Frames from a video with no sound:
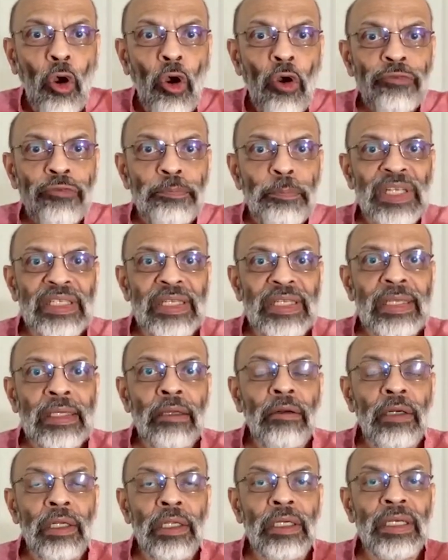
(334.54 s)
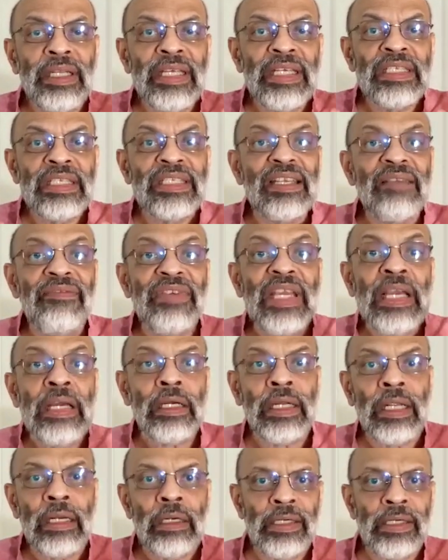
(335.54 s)
of particularly
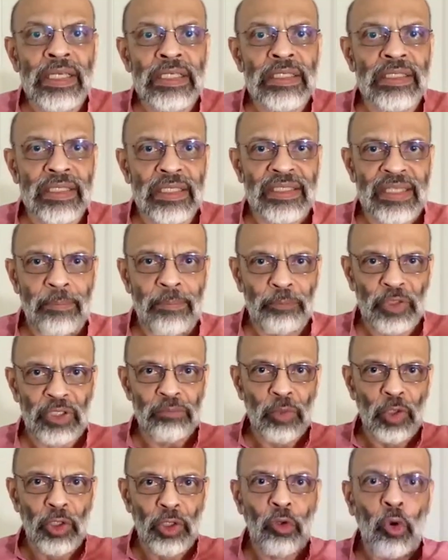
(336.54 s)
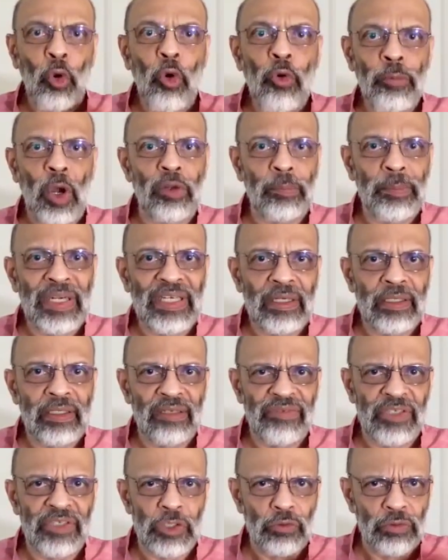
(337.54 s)
severe illness susceptible comorbid
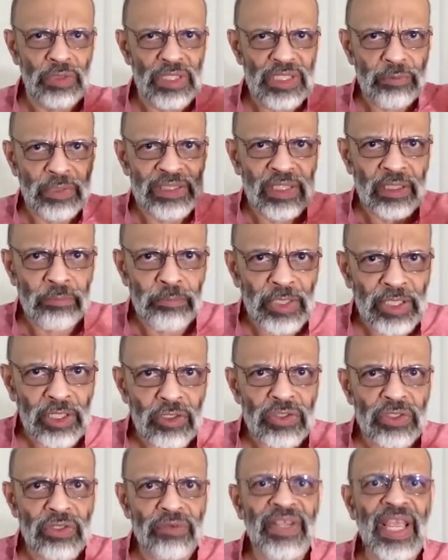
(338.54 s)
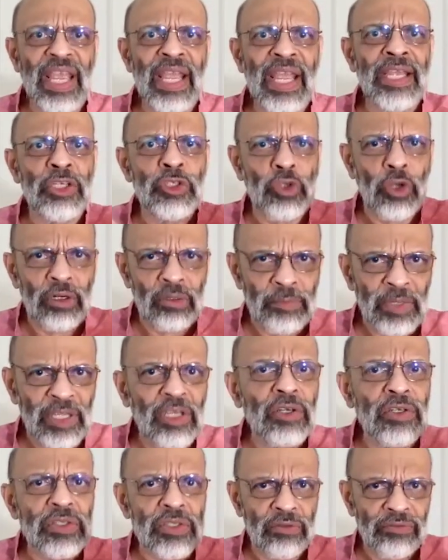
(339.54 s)
individuals, whether because of age or
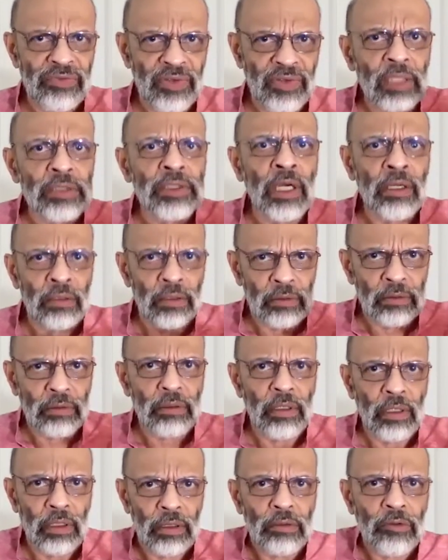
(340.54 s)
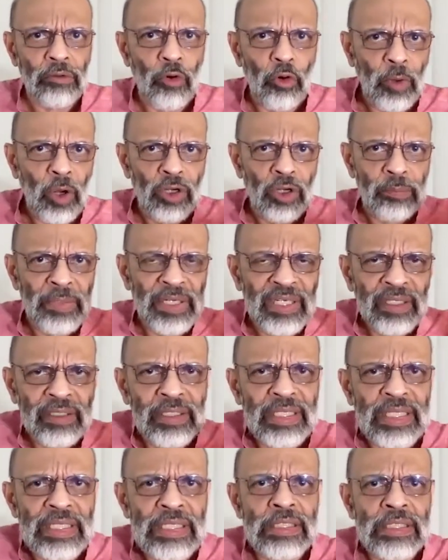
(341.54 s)
because of other uh,
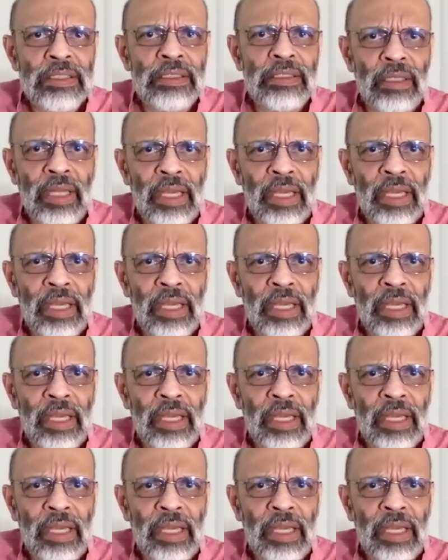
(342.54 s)
comorbidities,